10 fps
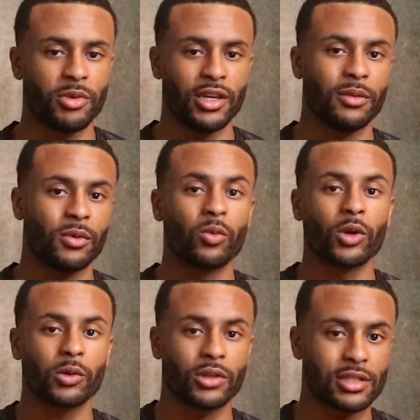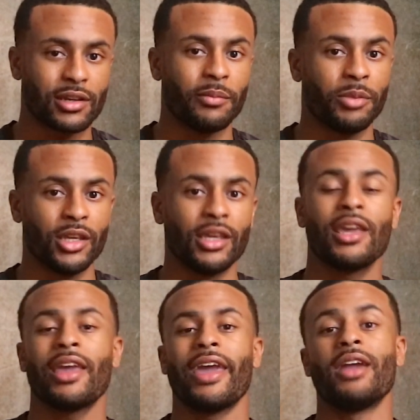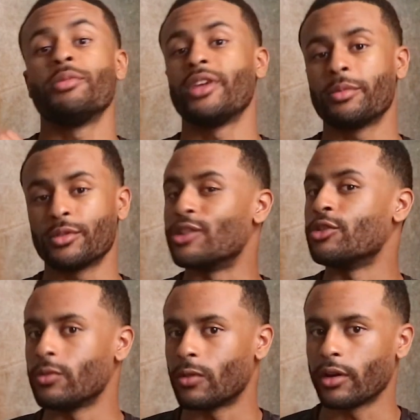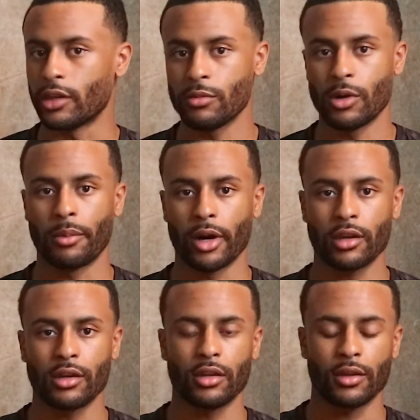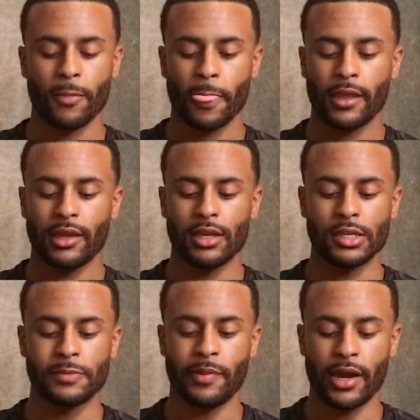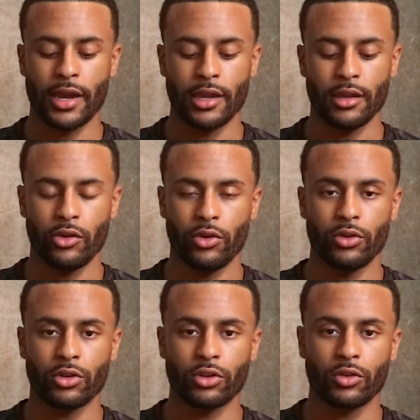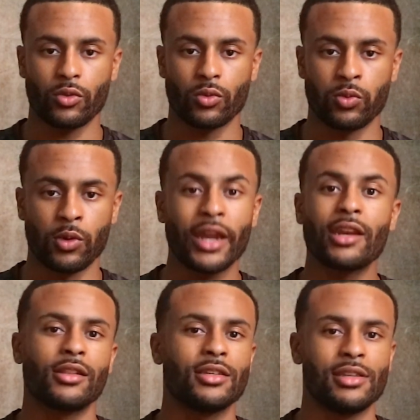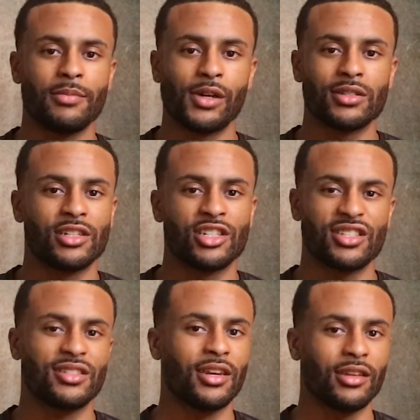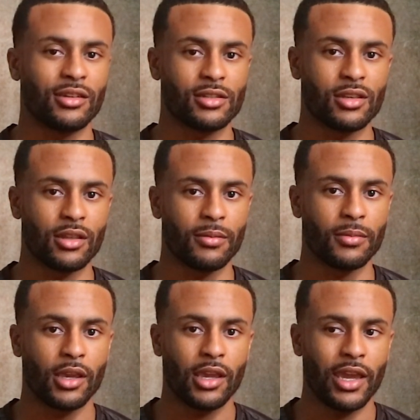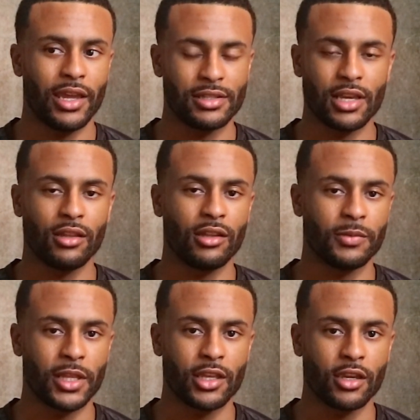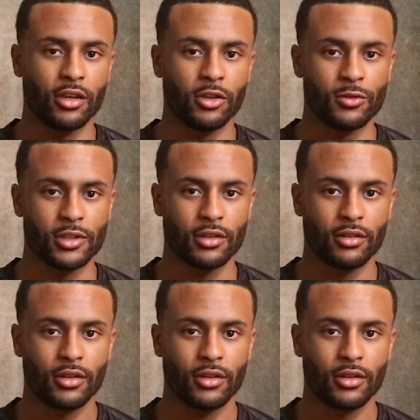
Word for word: being able to work with this company and be able to do their email marketing is by writing these emails and just sending it to them and telling them that they can use it